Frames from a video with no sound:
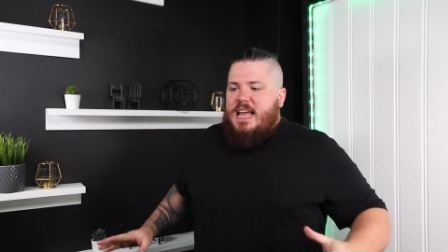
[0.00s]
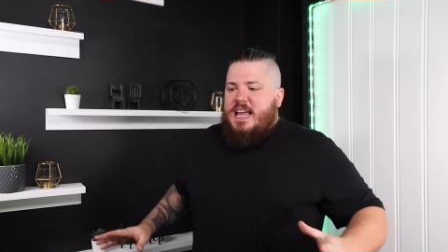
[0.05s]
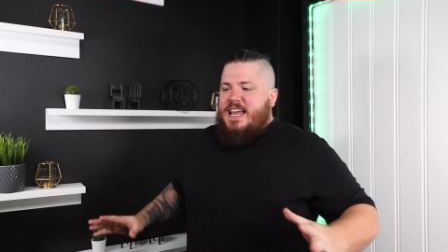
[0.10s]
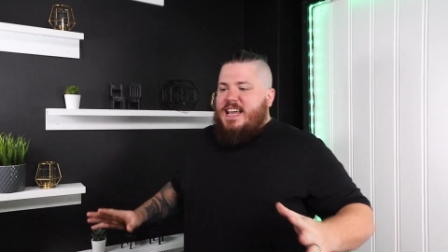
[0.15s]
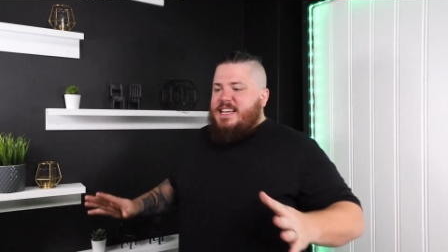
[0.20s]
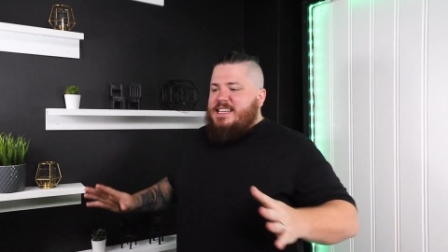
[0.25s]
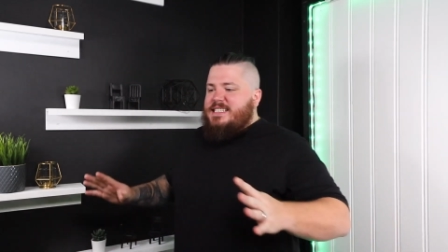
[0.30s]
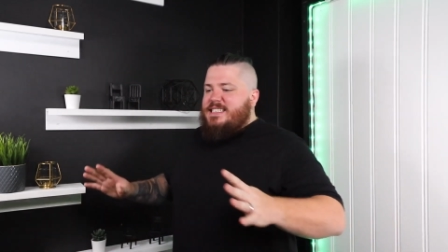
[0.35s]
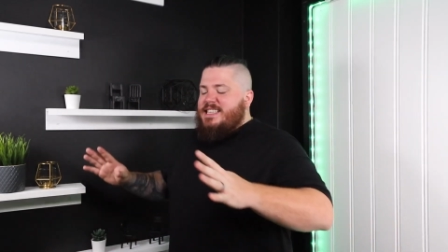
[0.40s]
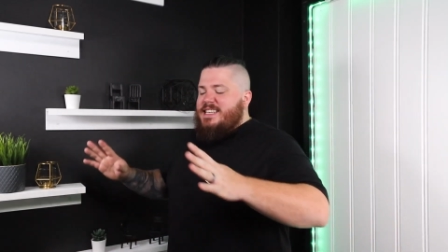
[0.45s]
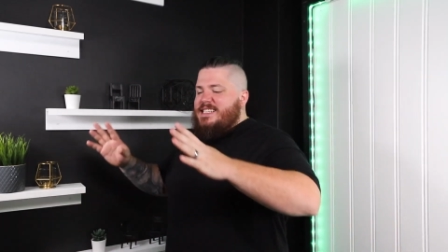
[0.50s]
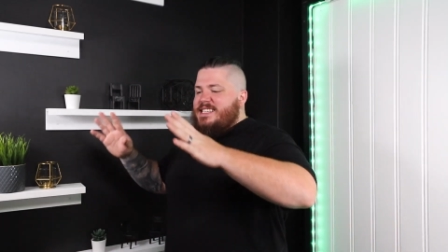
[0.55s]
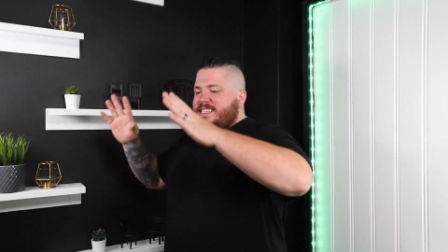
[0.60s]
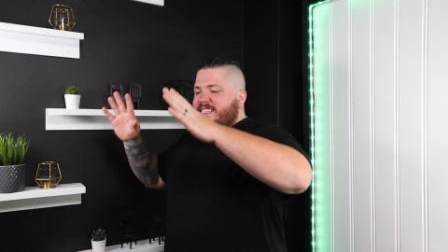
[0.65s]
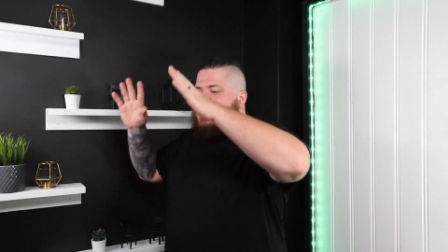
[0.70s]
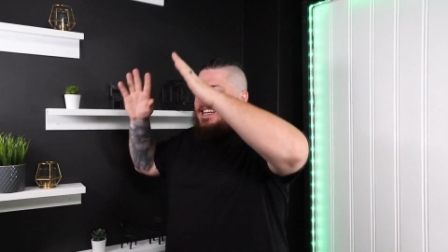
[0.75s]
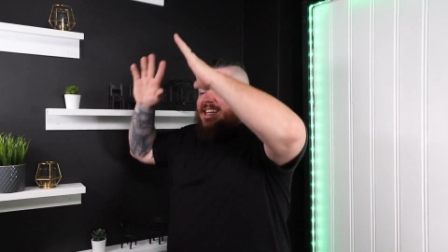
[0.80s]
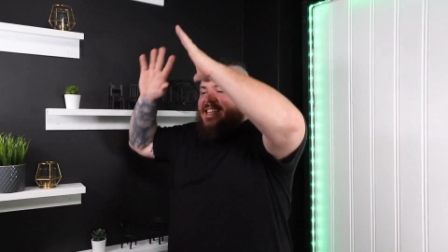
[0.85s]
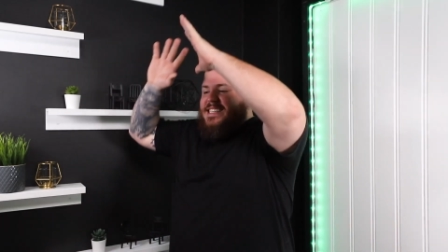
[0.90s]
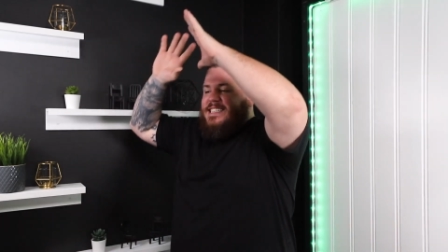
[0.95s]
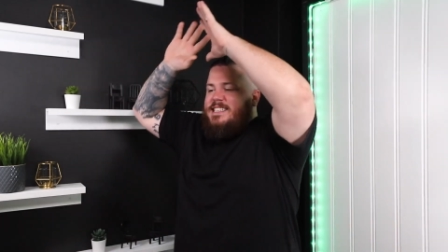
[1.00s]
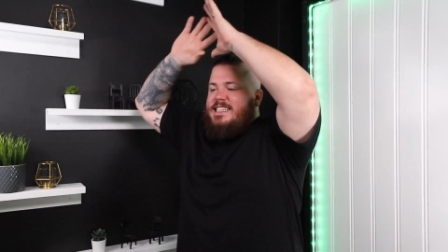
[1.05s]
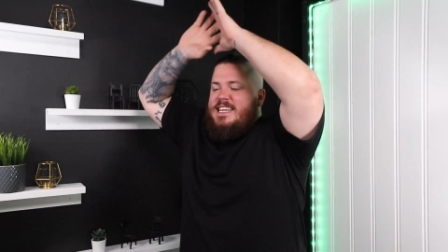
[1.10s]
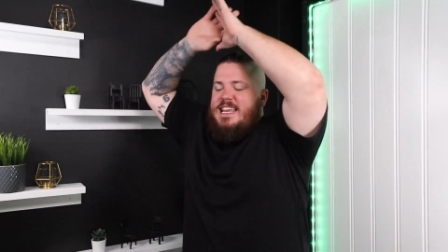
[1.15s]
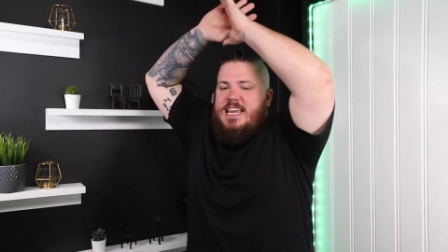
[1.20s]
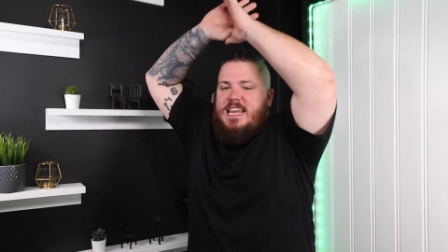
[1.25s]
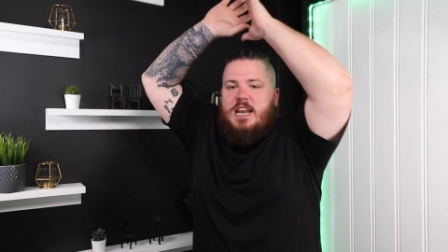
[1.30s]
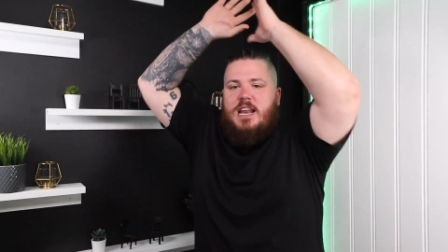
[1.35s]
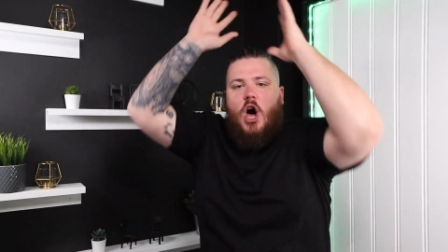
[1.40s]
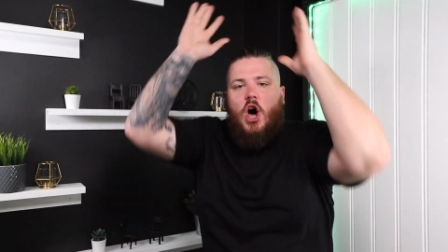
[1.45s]
is the
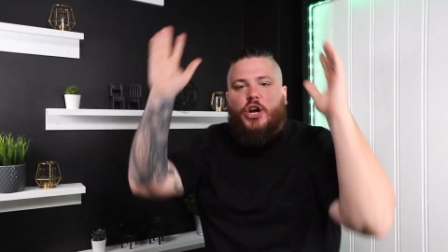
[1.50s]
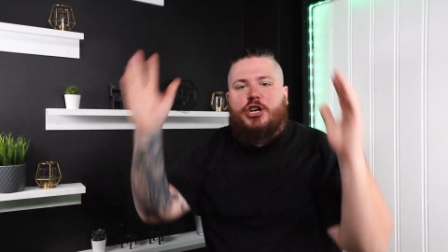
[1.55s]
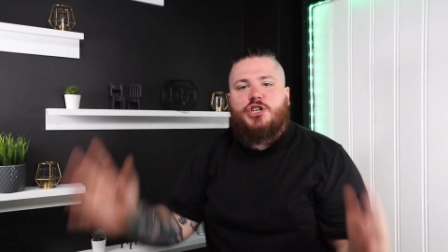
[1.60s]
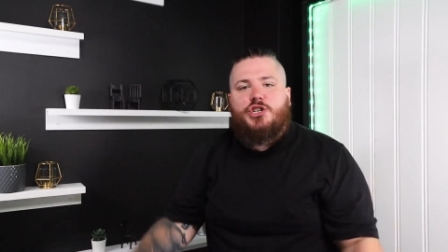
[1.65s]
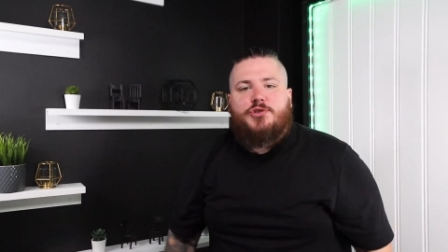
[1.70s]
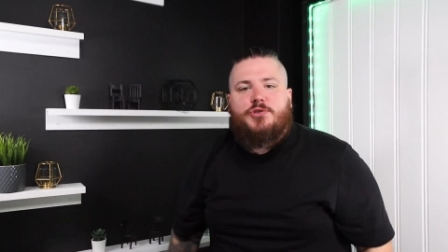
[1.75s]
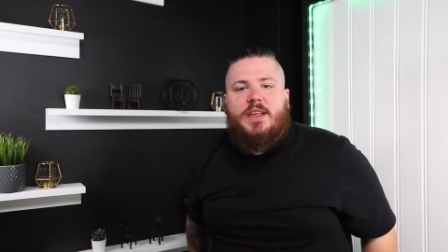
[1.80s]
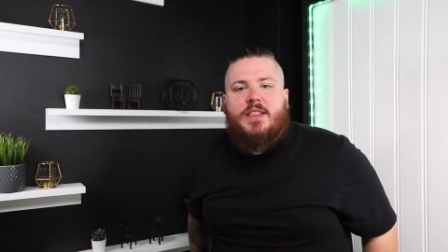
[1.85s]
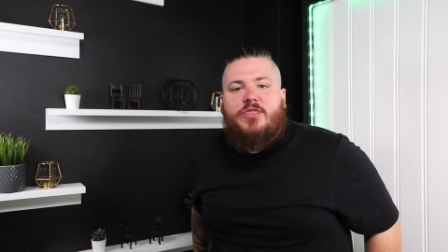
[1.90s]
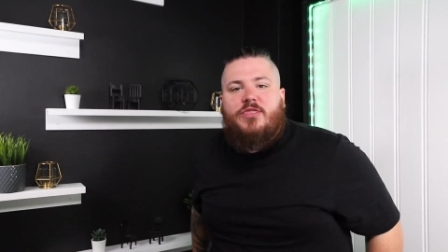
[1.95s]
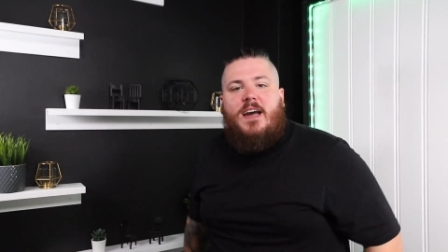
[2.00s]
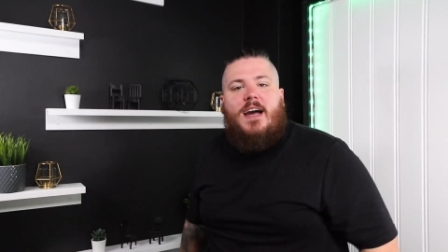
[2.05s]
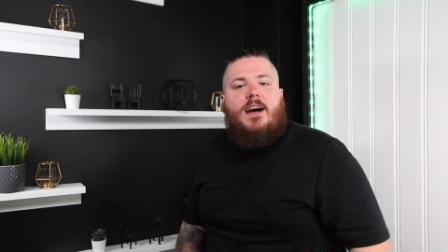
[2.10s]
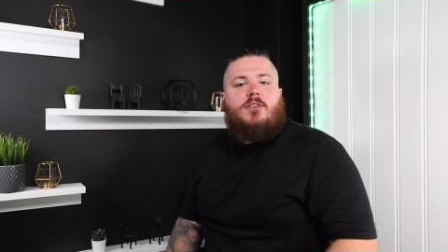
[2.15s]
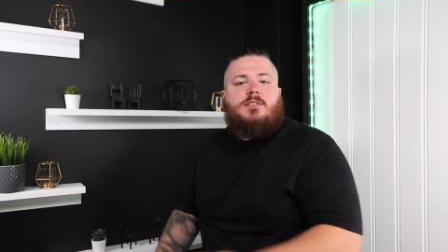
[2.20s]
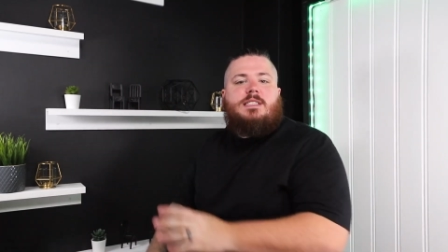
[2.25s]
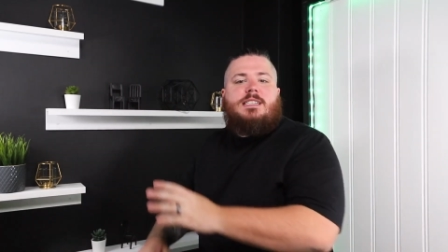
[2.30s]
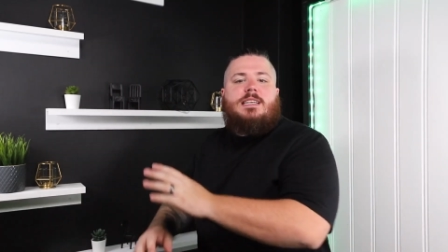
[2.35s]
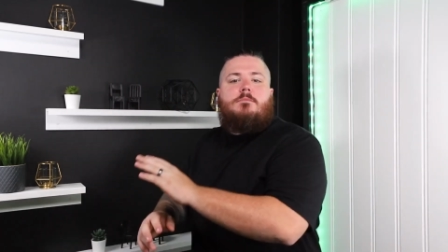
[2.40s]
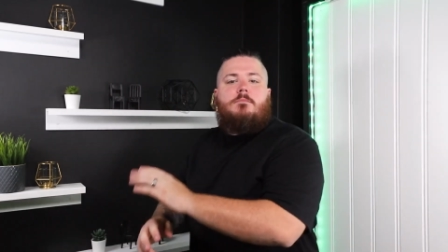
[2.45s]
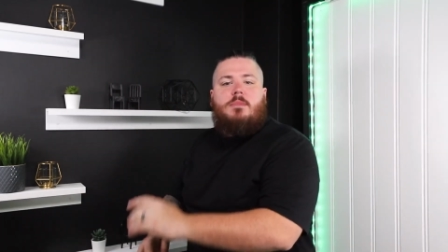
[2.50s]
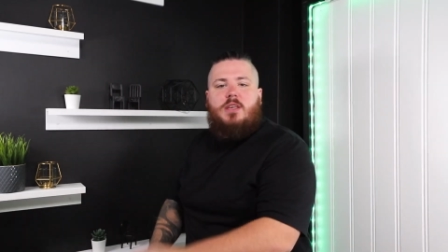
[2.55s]
1,600,000